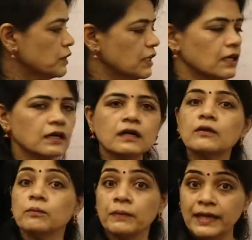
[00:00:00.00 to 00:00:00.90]
here
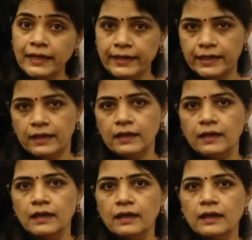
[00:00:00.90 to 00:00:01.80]

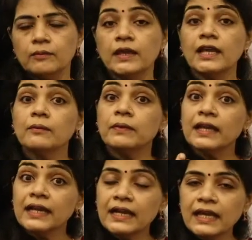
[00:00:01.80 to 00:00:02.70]
BD, being
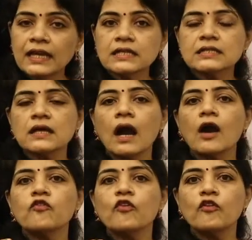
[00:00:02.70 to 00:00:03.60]
BD is
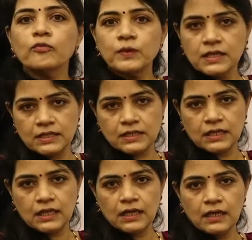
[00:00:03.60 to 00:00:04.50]
half of
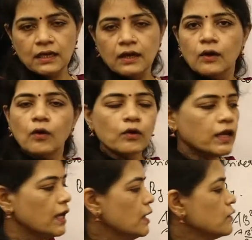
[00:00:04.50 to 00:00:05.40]
BC.
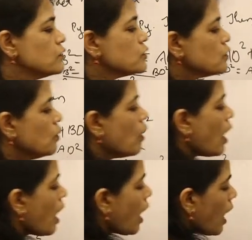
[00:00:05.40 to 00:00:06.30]
Okay, so
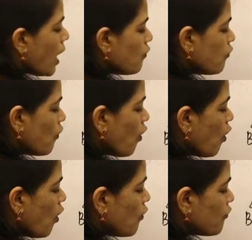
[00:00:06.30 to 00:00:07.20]
half
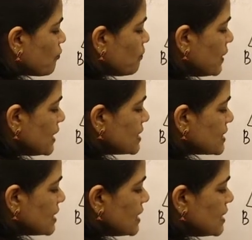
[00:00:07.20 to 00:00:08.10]
of
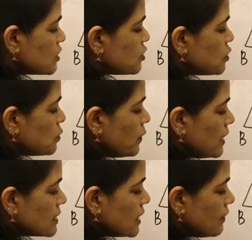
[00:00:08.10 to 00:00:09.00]
BC is 2a
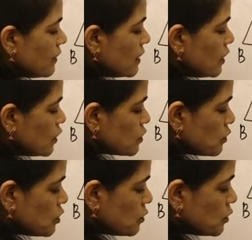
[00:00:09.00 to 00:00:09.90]
is given. So
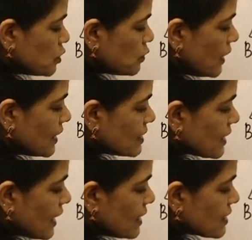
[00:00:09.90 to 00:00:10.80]
2 get
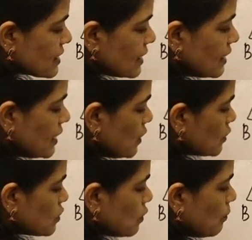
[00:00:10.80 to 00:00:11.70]
cancelled.
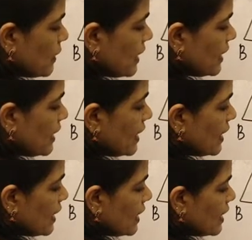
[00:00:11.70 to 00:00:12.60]
So BD
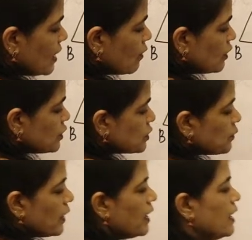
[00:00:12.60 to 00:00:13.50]
equal
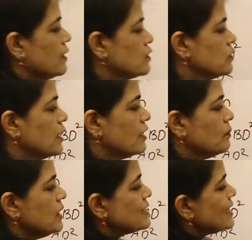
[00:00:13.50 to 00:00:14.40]
to A. So that
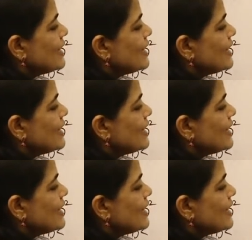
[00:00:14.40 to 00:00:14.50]
means